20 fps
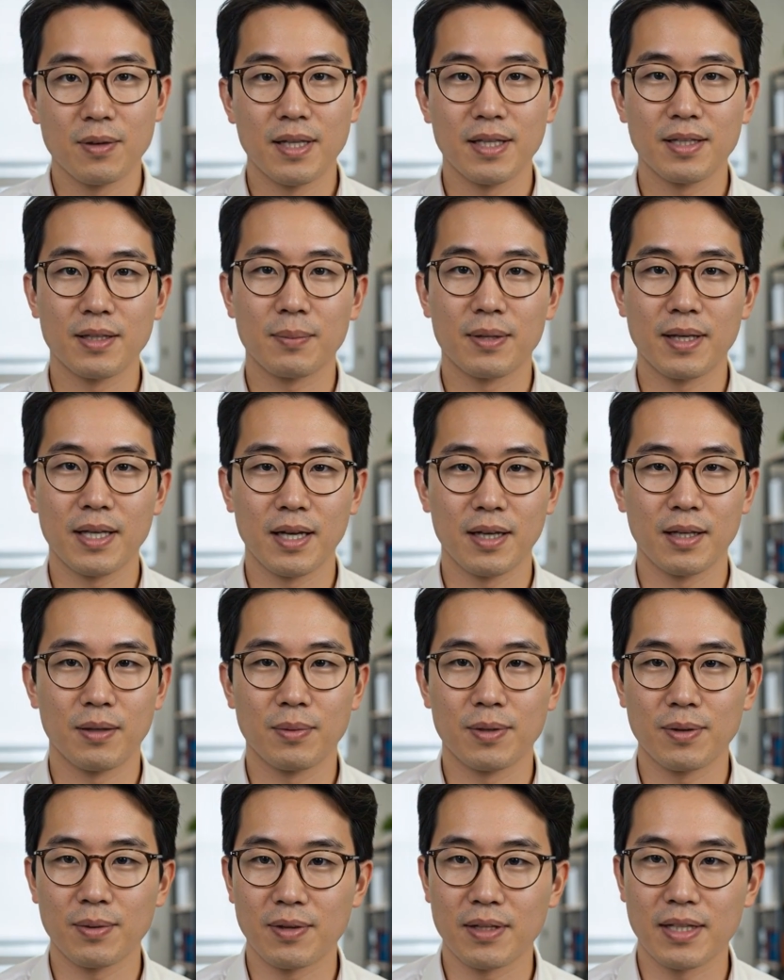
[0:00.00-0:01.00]
reasonably current
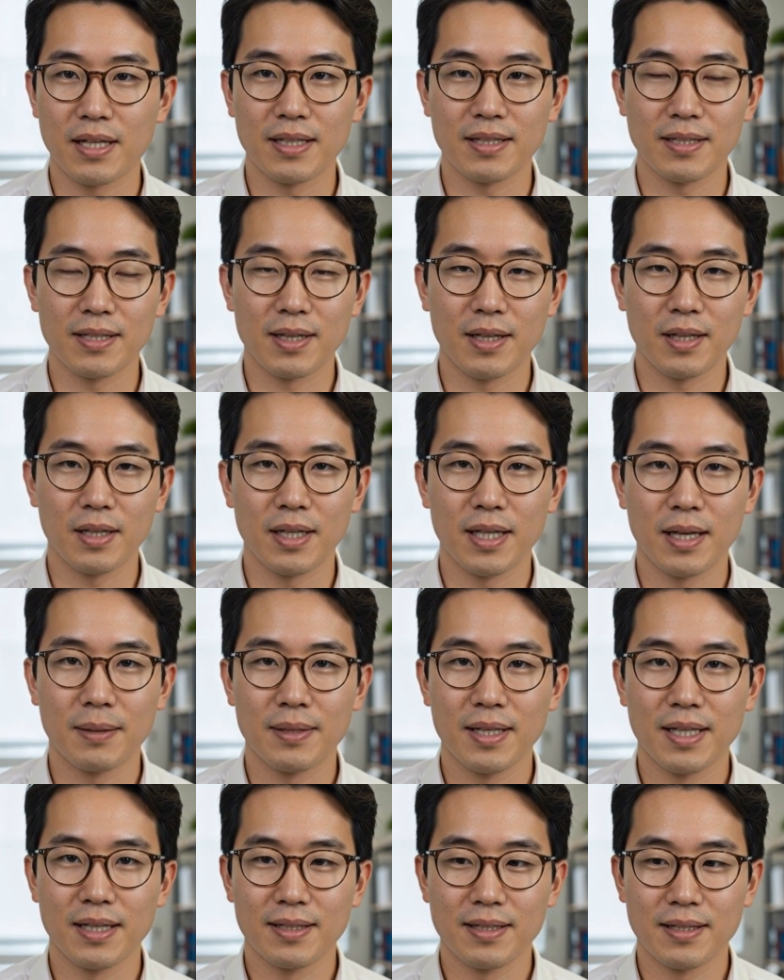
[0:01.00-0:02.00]
with routine security
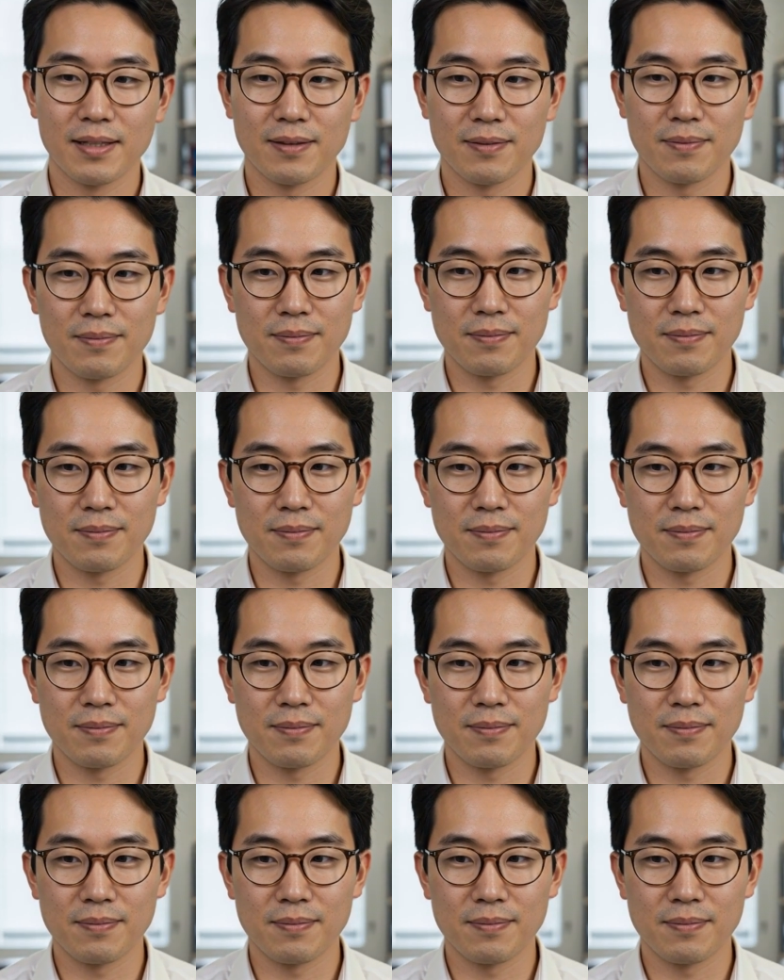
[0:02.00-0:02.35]
updates.